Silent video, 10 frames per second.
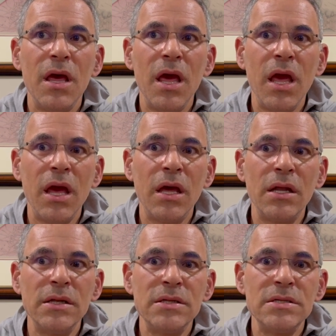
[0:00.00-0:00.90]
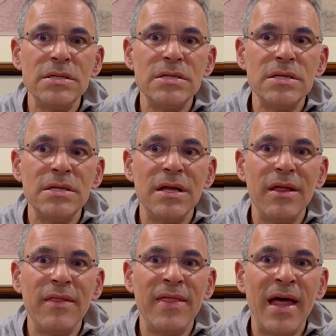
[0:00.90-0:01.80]
And
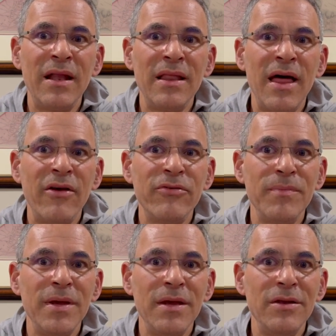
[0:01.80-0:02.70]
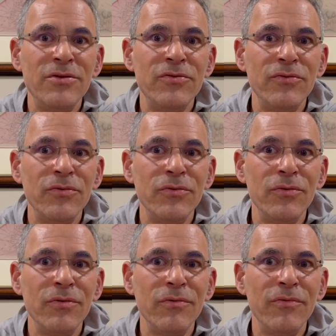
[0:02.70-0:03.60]
that allows me
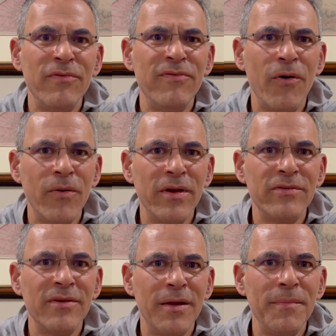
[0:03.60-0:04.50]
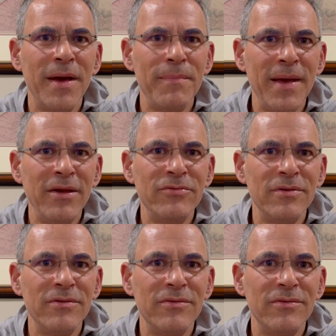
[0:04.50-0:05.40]
to focus on my
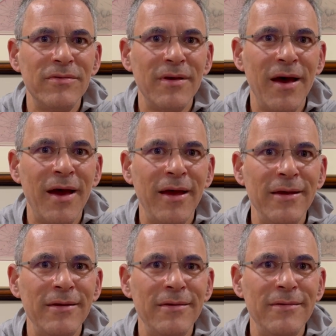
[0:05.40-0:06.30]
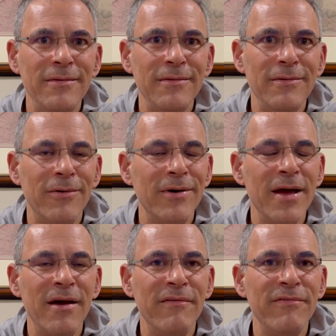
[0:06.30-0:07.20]
patients. I don't
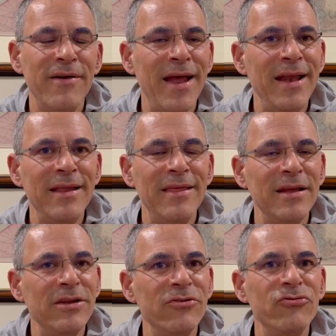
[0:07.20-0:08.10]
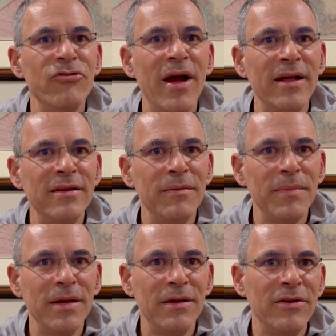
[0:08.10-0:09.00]
have anything distracting
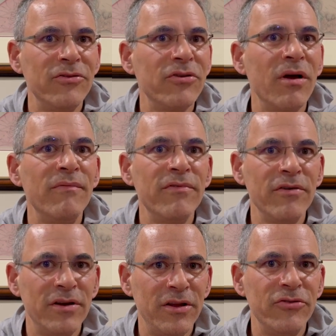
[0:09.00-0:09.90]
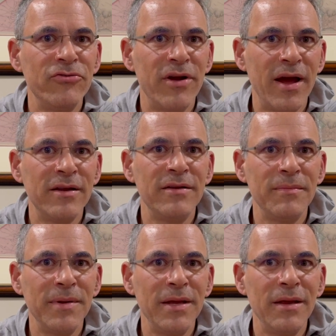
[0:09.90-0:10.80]
me, a discomfort distracting
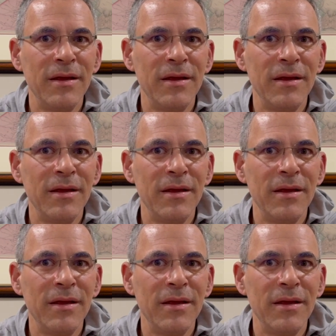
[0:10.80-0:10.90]
me.